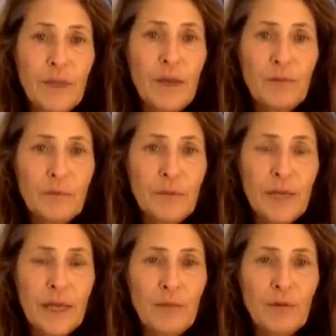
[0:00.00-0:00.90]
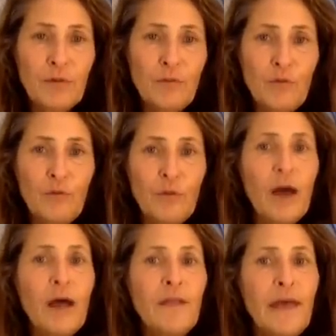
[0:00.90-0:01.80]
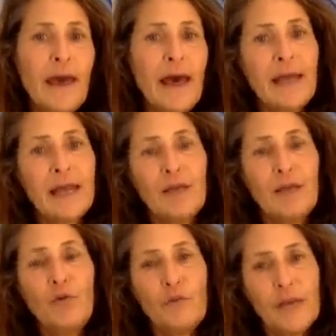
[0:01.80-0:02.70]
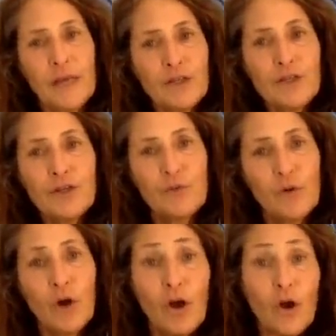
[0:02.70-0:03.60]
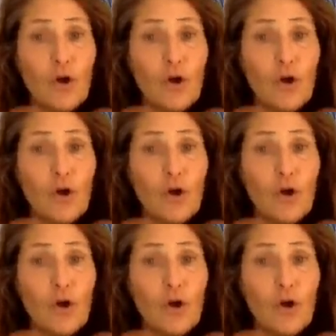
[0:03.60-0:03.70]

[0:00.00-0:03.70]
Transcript: able to move beyond that and move into